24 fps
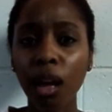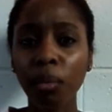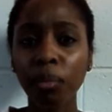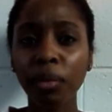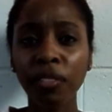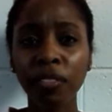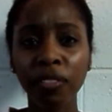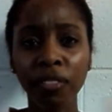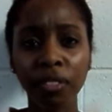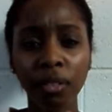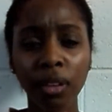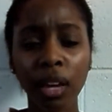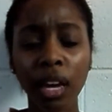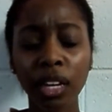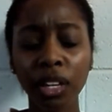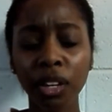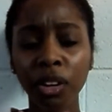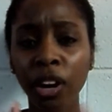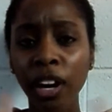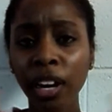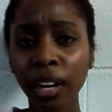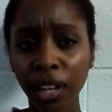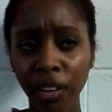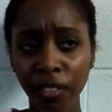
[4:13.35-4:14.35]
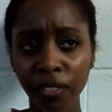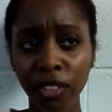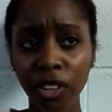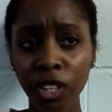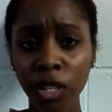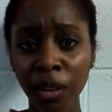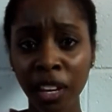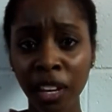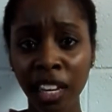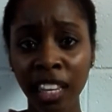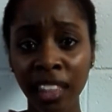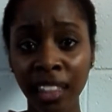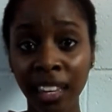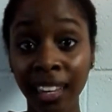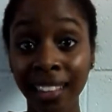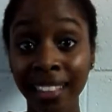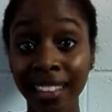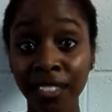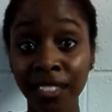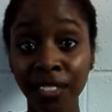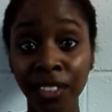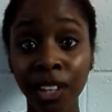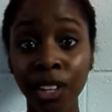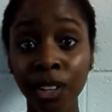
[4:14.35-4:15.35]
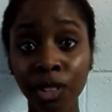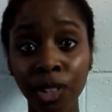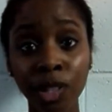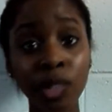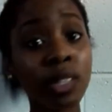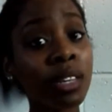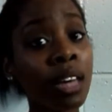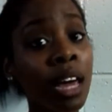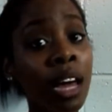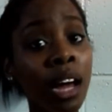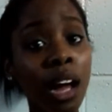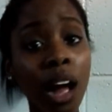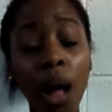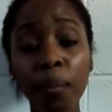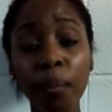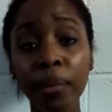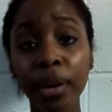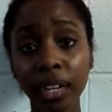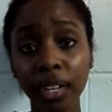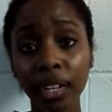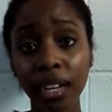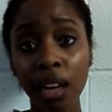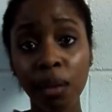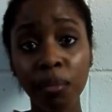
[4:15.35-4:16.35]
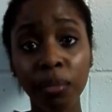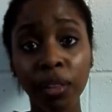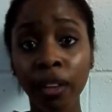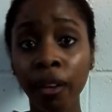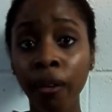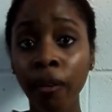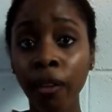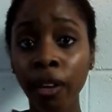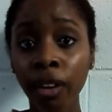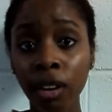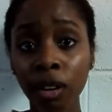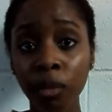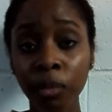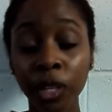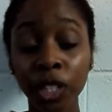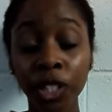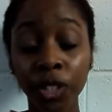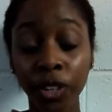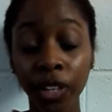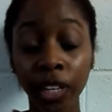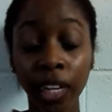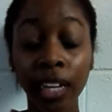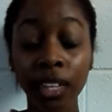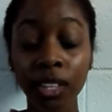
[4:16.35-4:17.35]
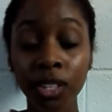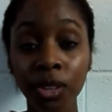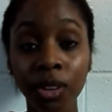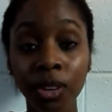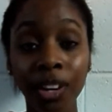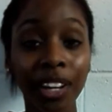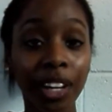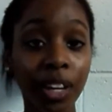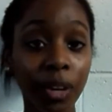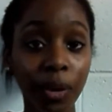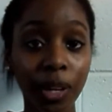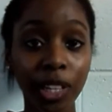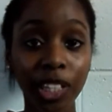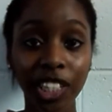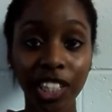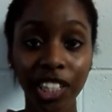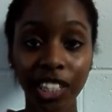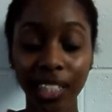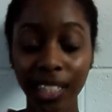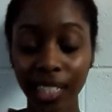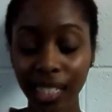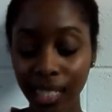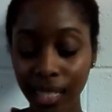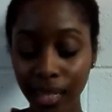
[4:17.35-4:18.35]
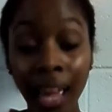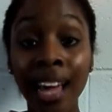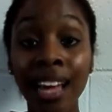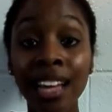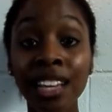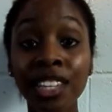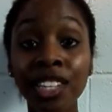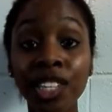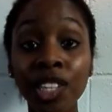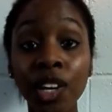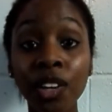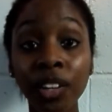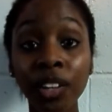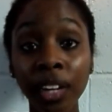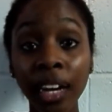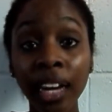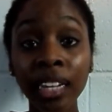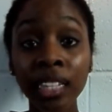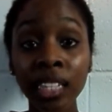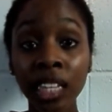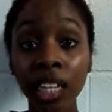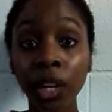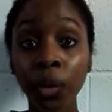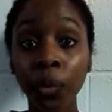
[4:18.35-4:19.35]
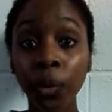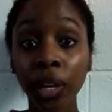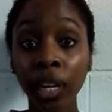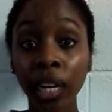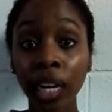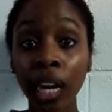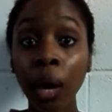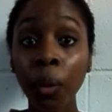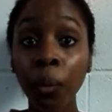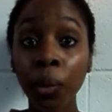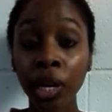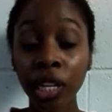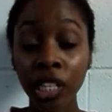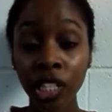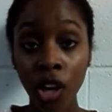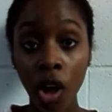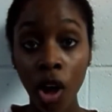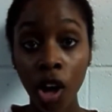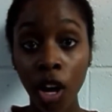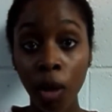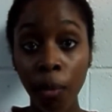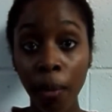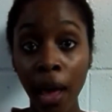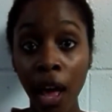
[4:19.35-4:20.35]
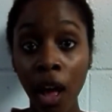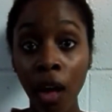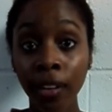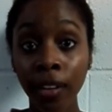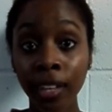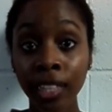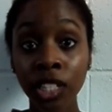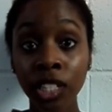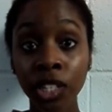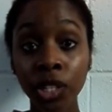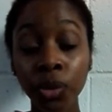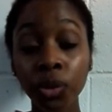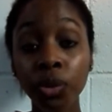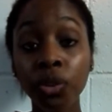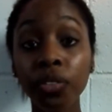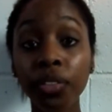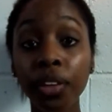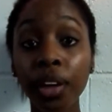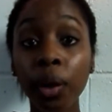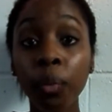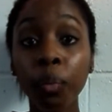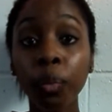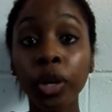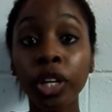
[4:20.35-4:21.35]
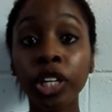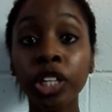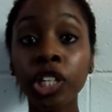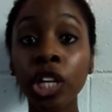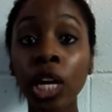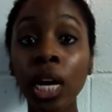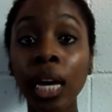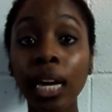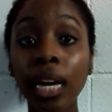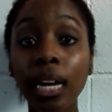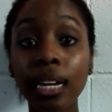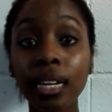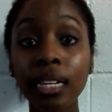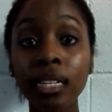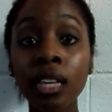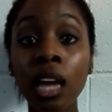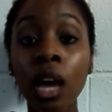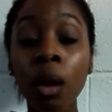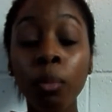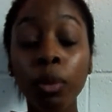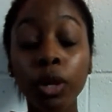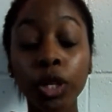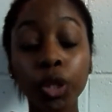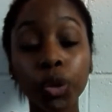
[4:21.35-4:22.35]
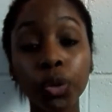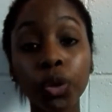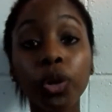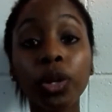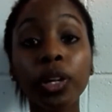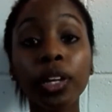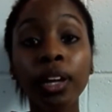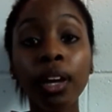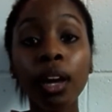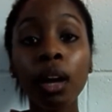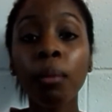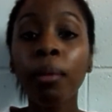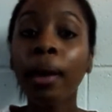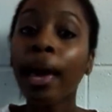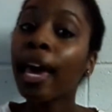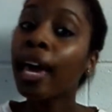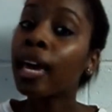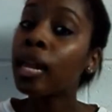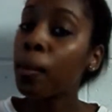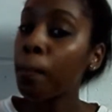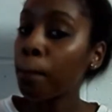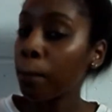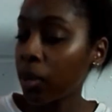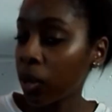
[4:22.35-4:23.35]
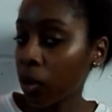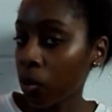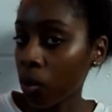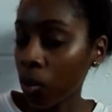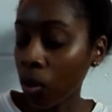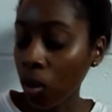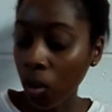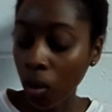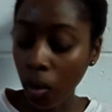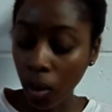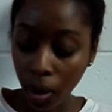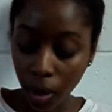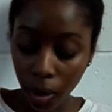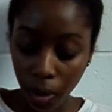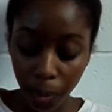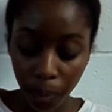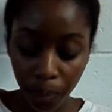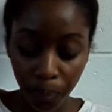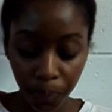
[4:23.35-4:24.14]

If you're confused by anything in this video, just comment down below and I'll be sure to answer any questions. So the next ingredient I want to talk about is two of them, which is petroleum and mineral oil.